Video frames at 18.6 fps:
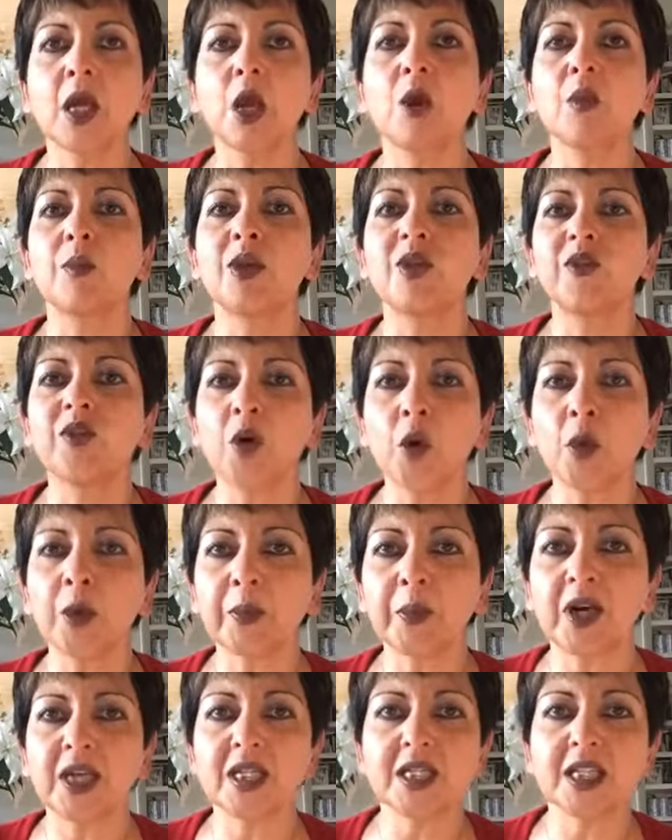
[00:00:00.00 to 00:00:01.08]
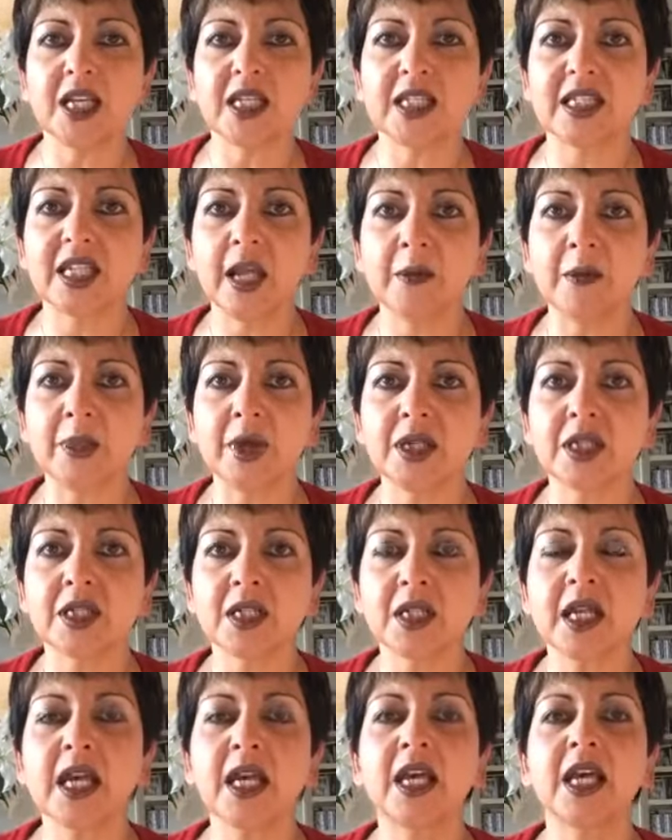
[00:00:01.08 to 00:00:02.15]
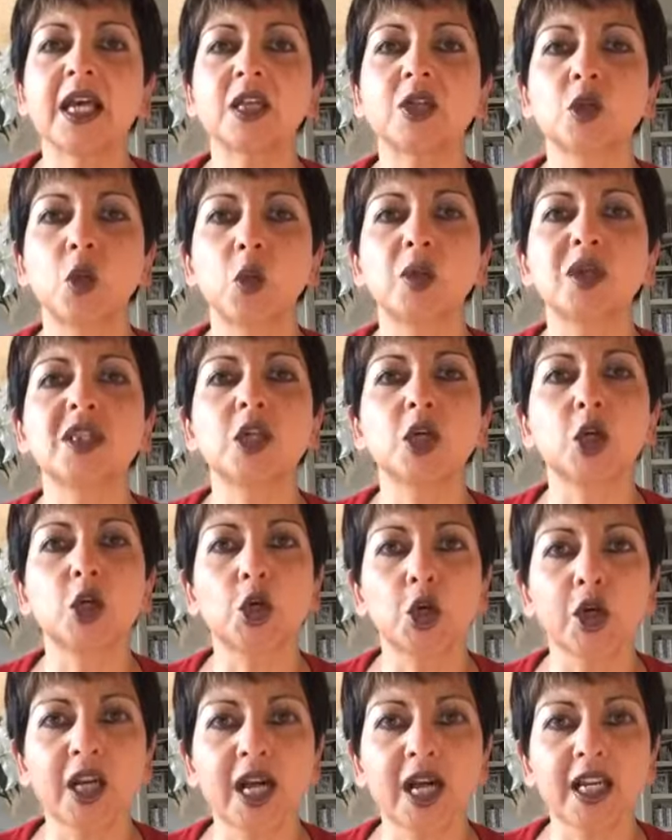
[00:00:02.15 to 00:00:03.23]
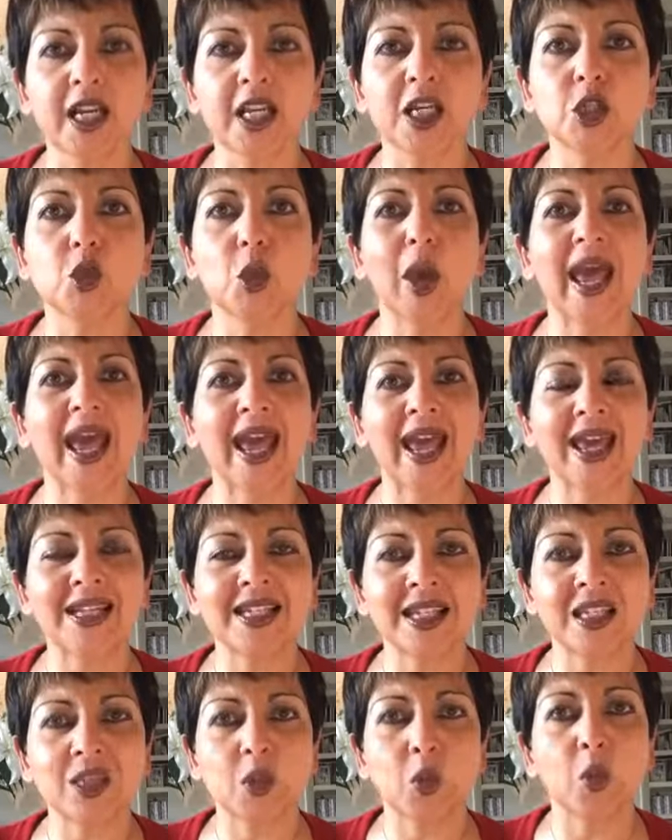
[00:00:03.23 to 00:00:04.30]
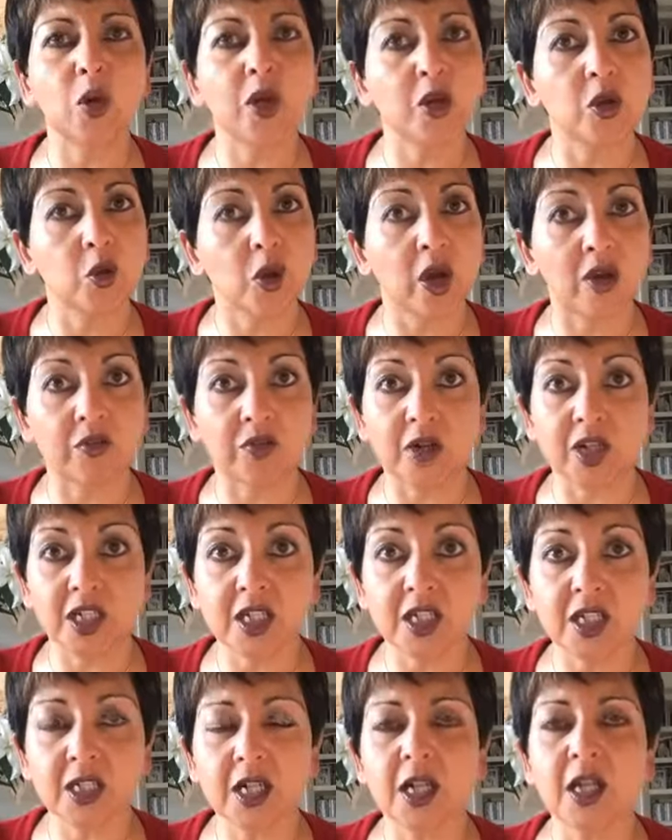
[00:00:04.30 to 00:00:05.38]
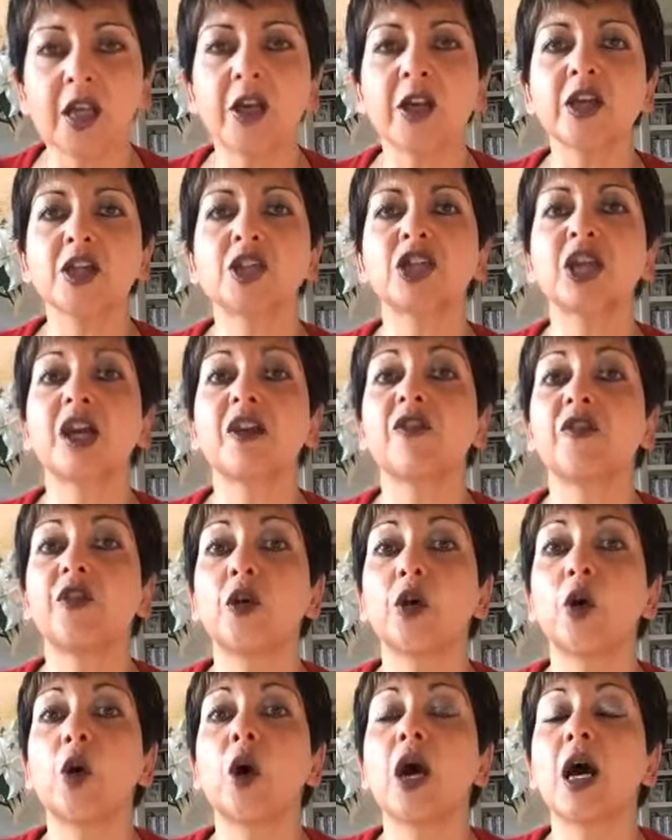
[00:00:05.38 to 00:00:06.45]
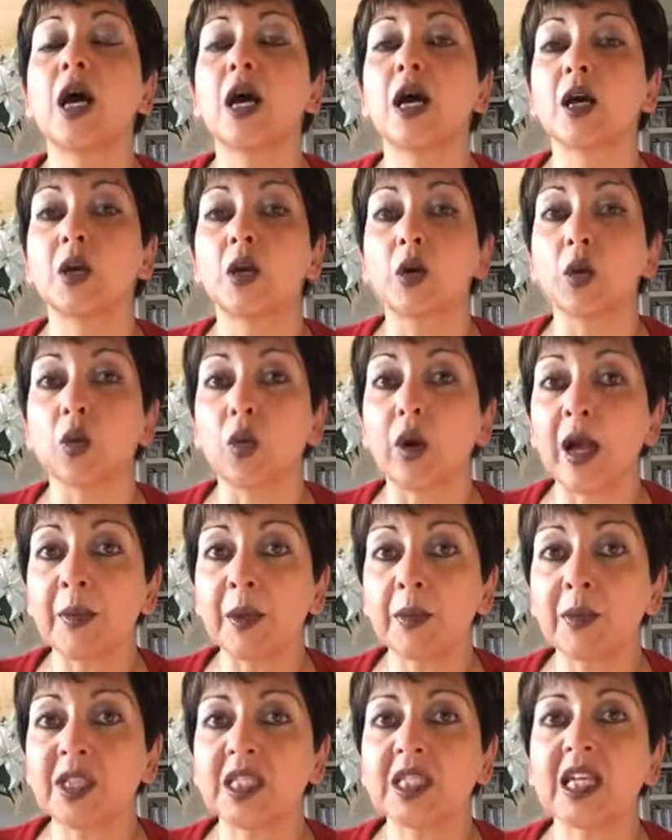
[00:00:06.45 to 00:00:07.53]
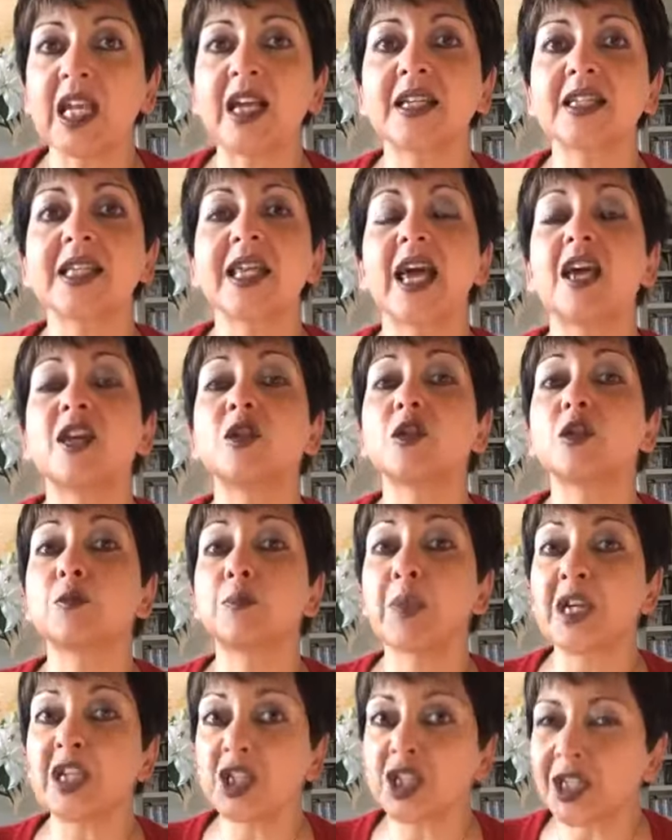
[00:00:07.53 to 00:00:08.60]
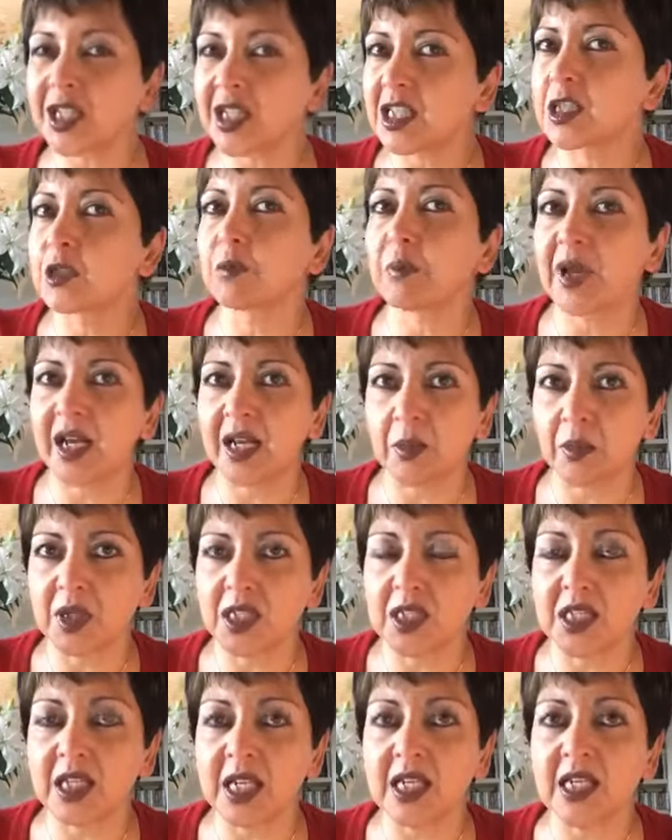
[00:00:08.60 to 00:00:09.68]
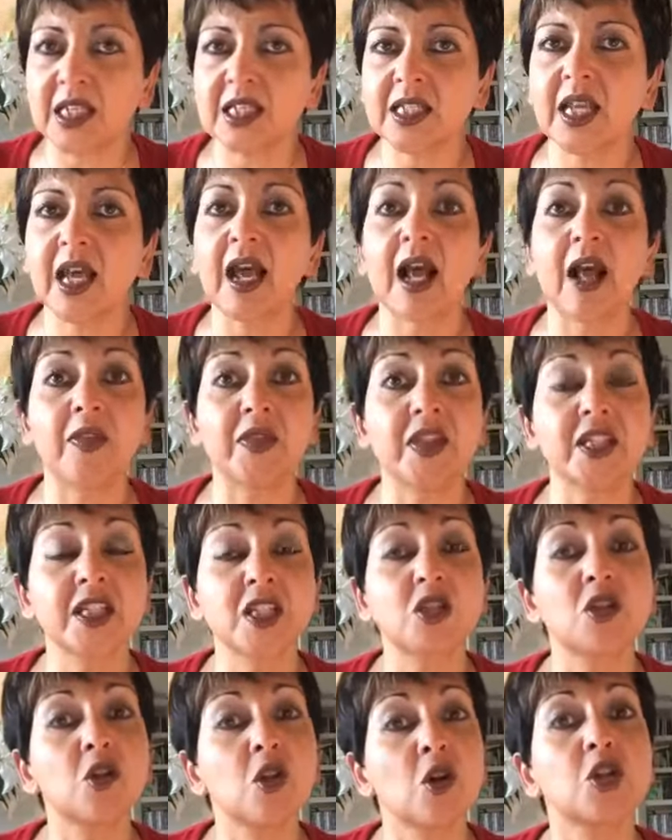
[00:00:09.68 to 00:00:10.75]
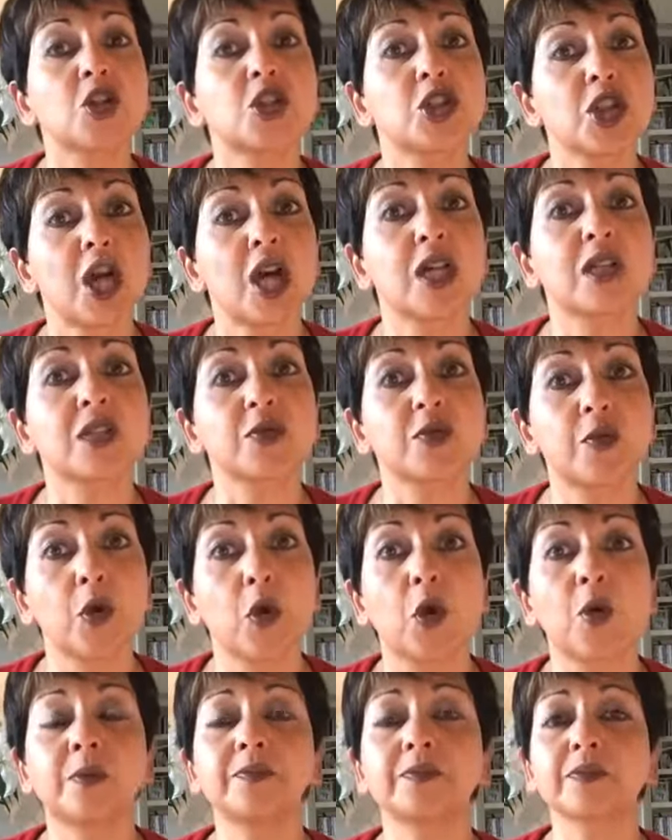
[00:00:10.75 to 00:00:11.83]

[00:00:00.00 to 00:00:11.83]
before we press that send button, it's always a good idea to edit what you have written. Check for grammar mistakes, especially spelling mistakes. And this is not just for